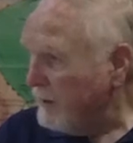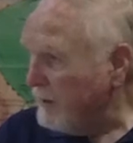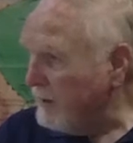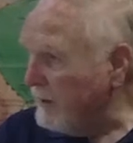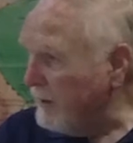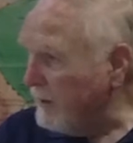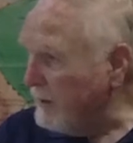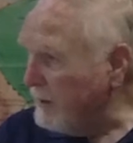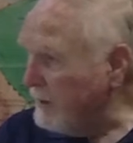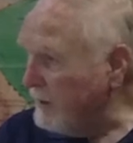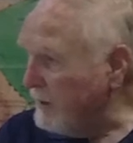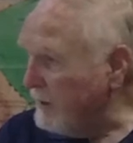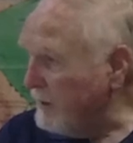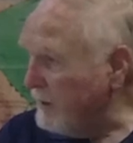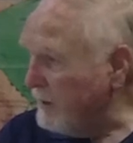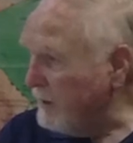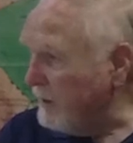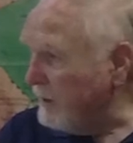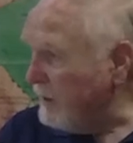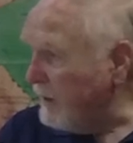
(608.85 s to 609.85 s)

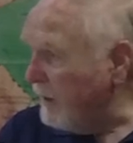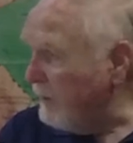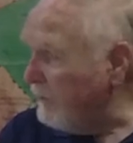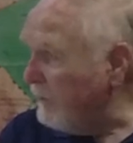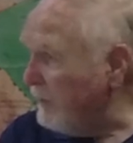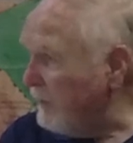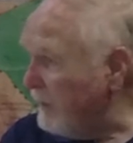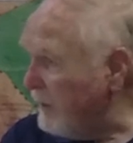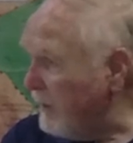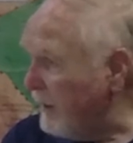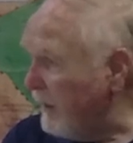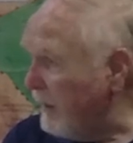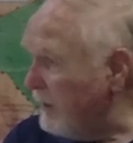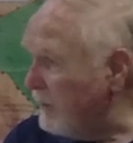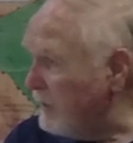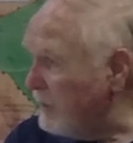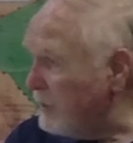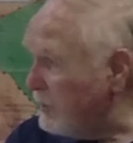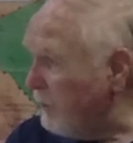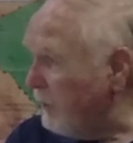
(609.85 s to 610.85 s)
that the devil had
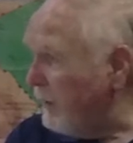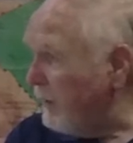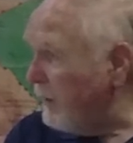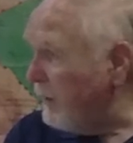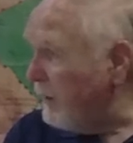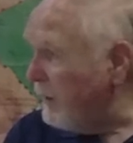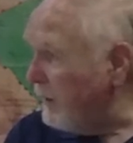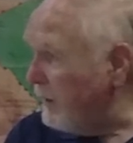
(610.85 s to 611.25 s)
gotten his way.